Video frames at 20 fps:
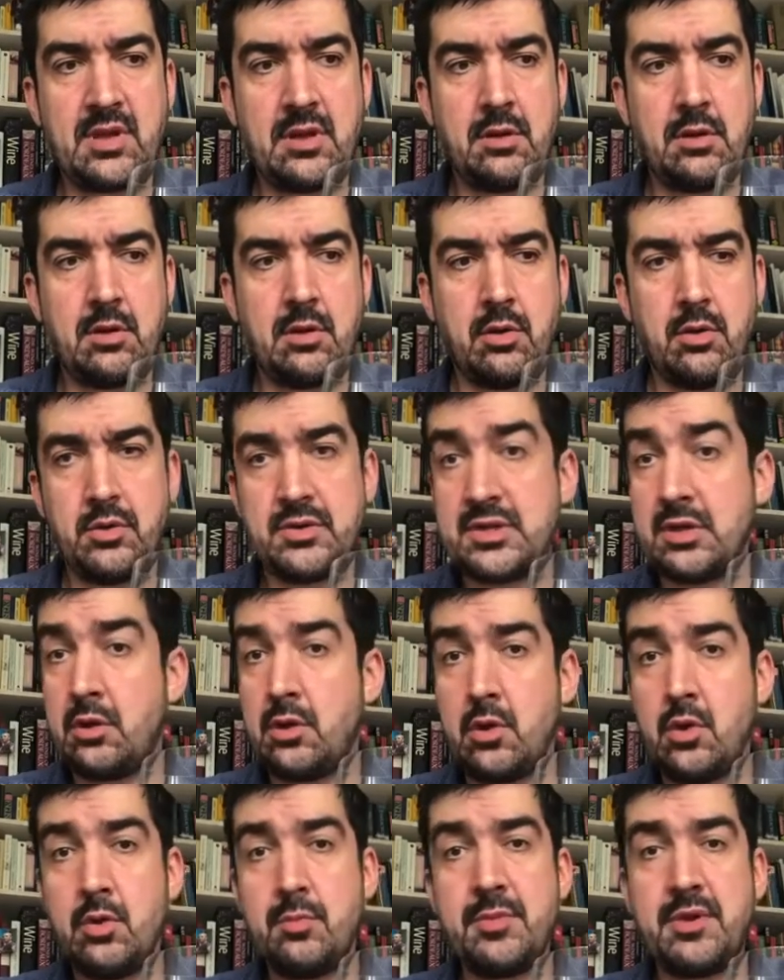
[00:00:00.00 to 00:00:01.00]
Lawson
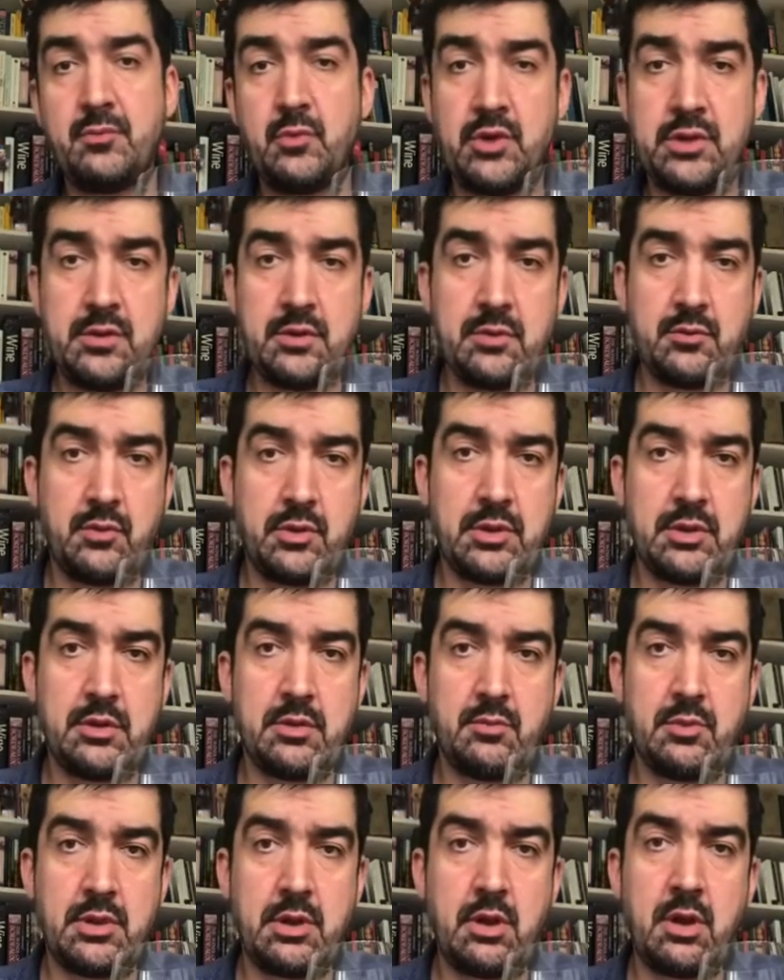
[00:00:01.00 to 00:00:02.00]
Loam and with
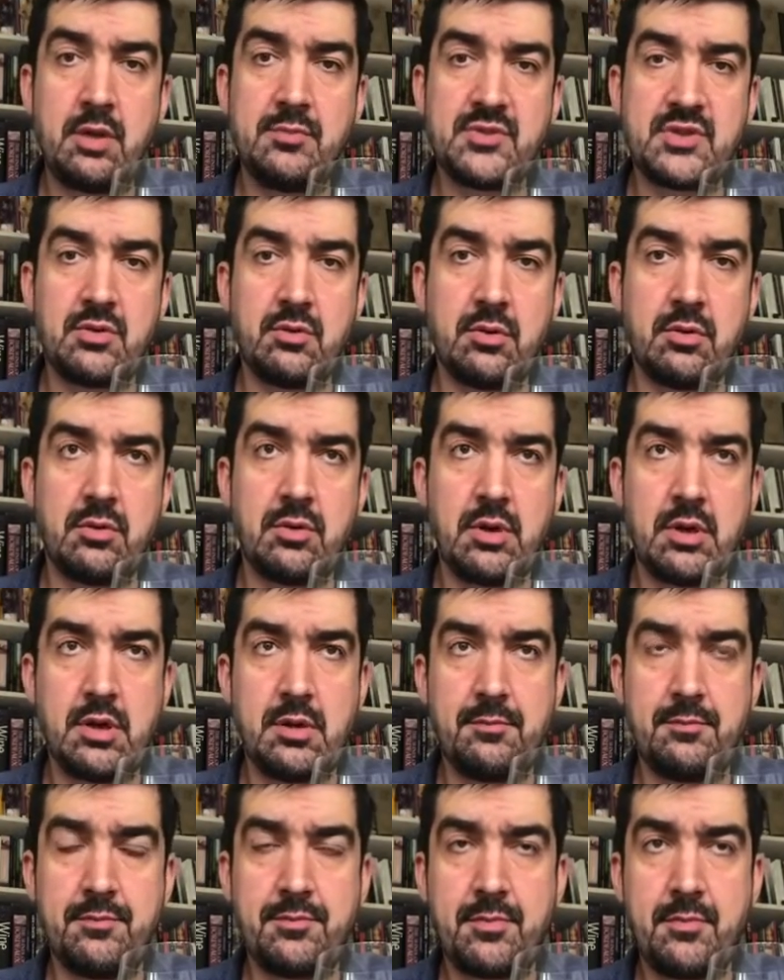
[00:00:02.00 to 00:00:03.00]
a
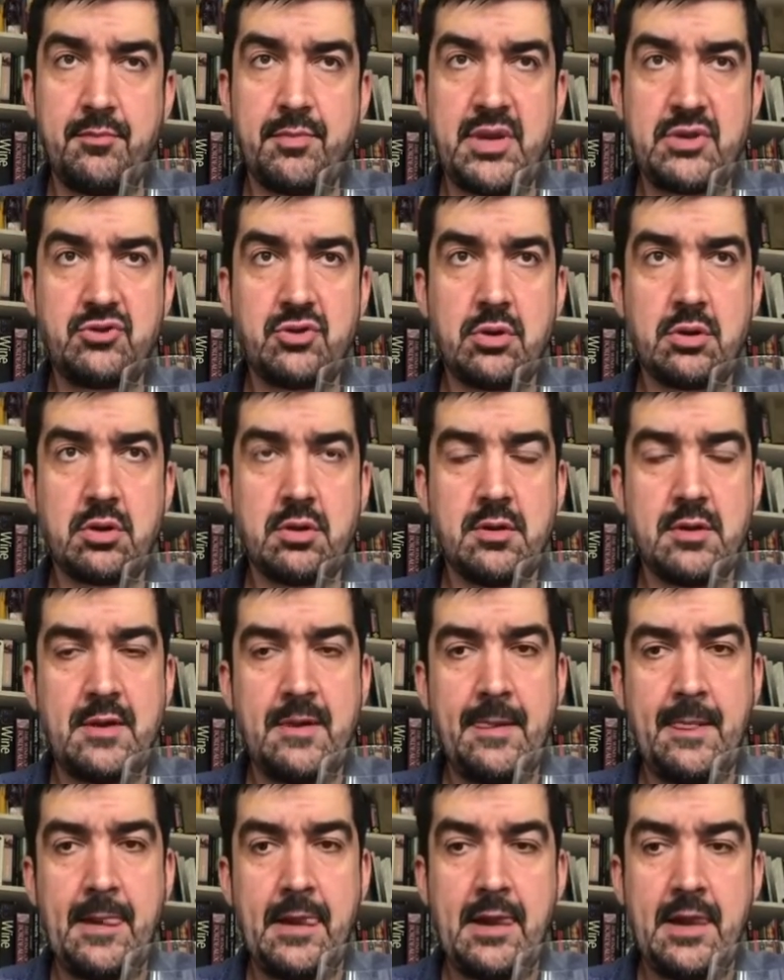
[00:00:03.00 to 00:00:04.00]
limestone bedrock.
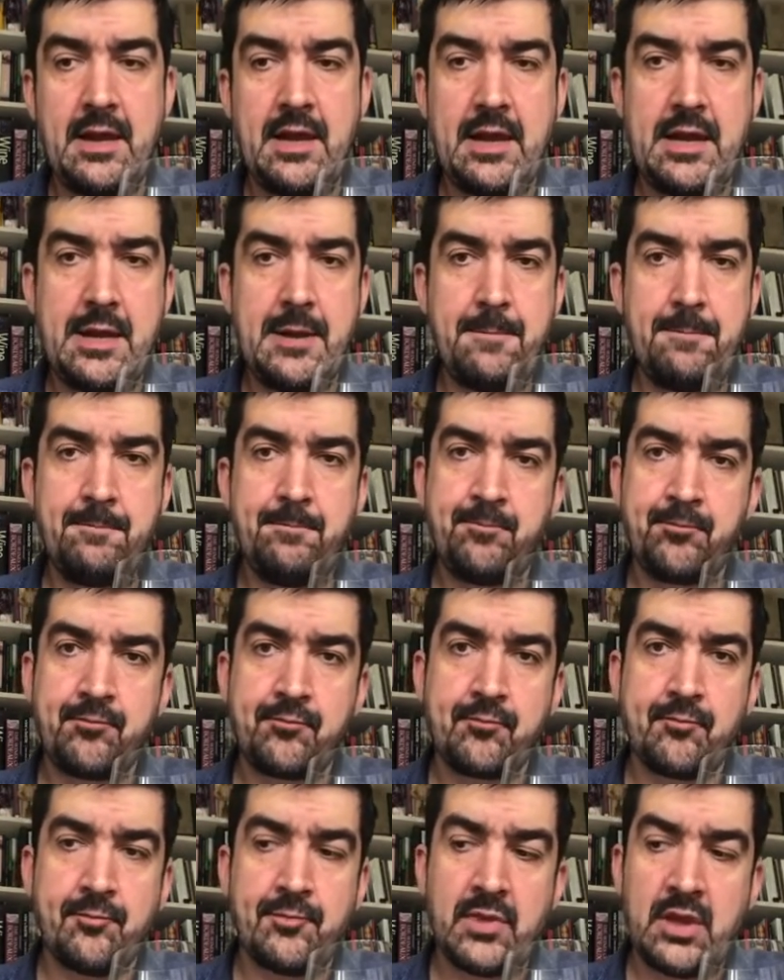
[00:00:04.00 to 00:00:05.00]

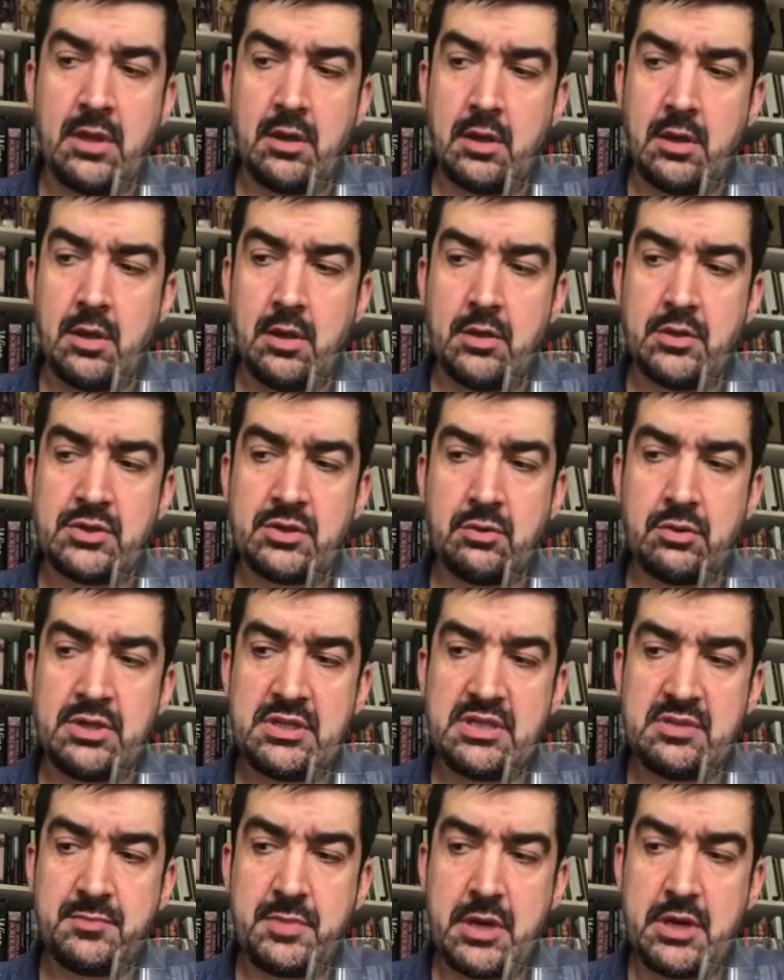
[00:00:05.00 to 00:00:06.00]
So
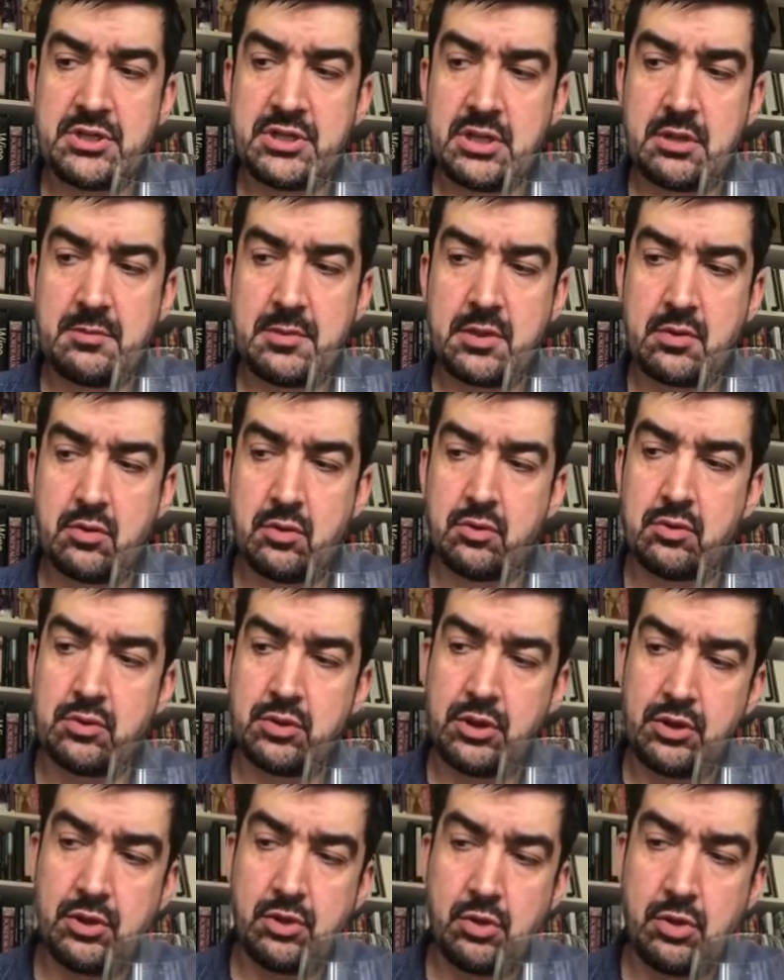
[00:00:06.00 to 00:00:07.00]
this is by a gentleman
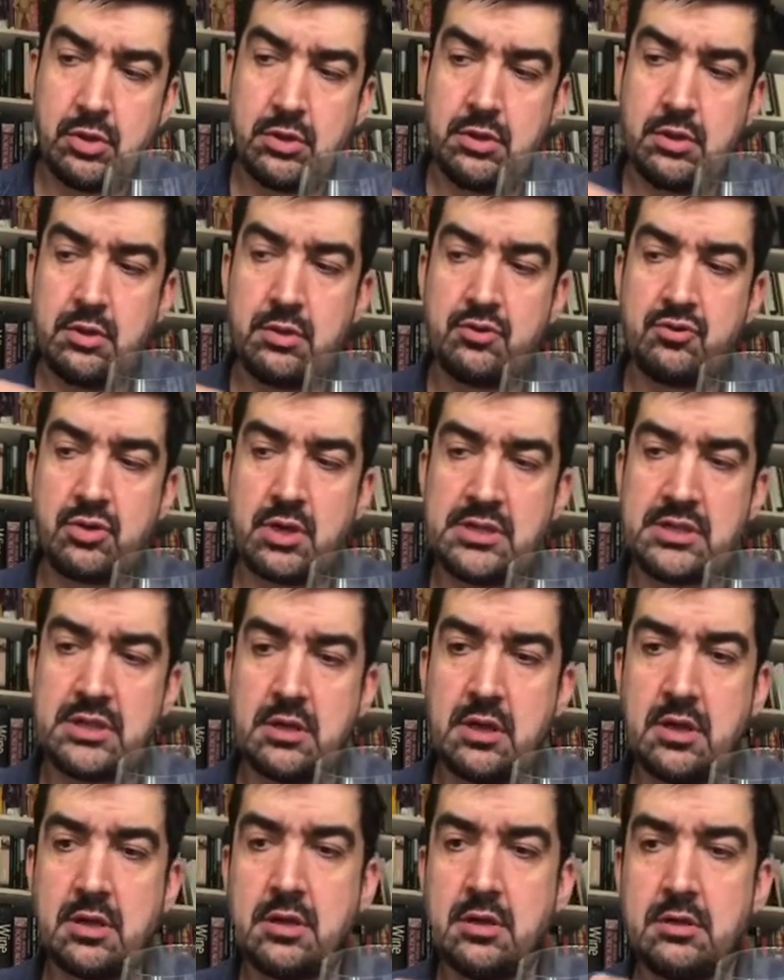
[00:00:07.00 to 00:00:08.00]
called Johann
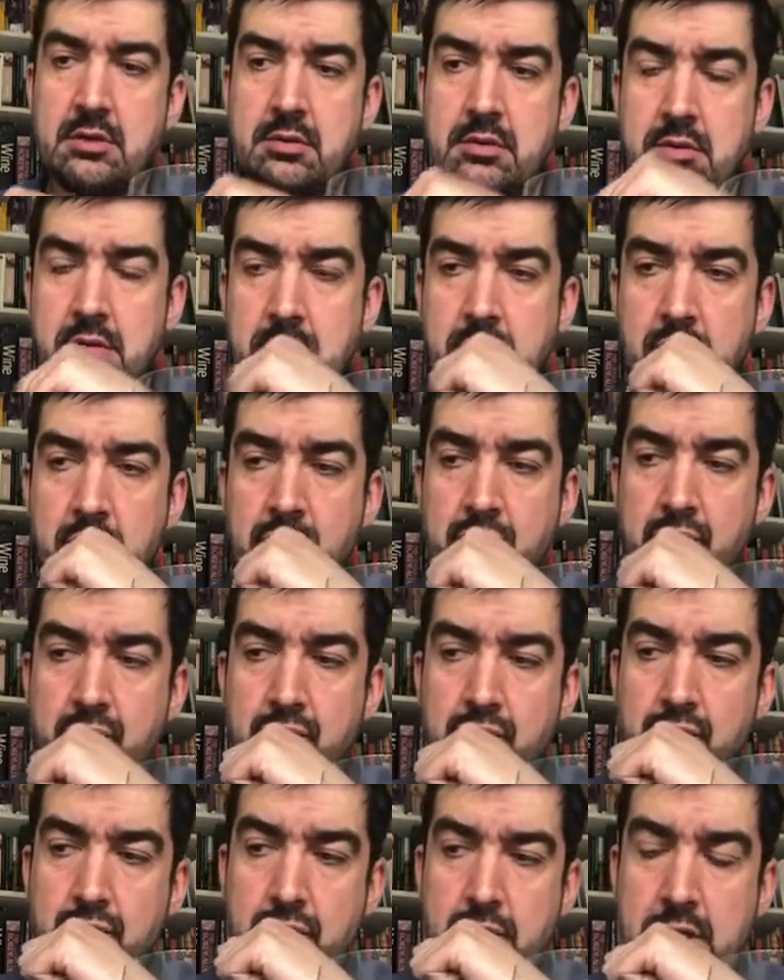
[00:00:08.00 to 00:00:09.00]
Dreissigacker,
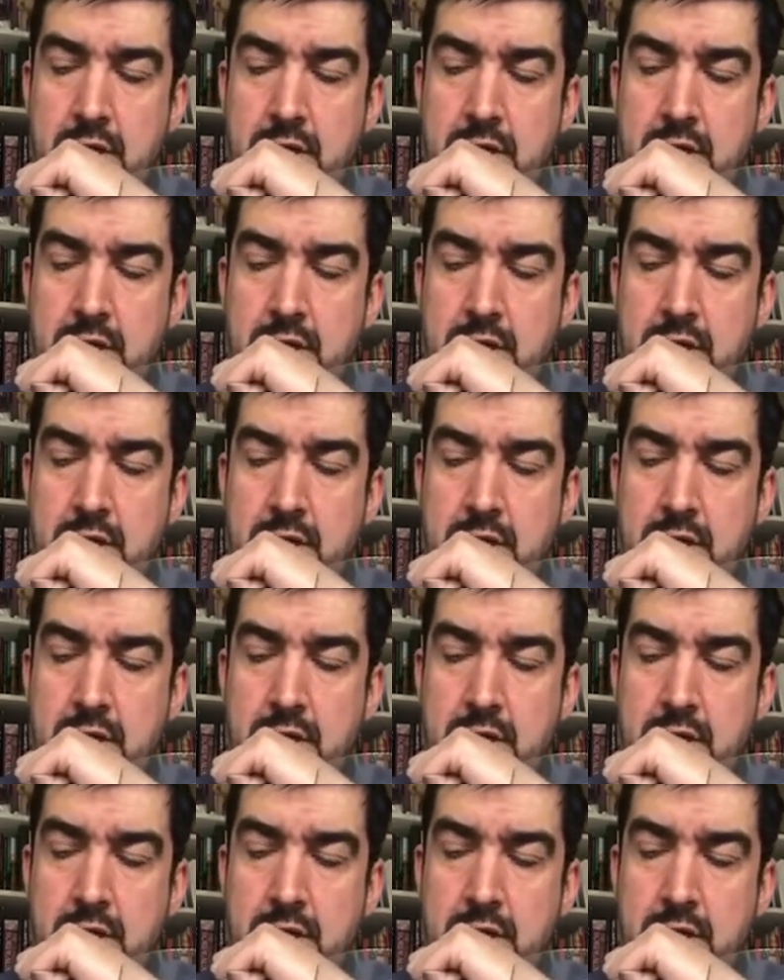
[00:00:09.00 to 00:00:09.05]
who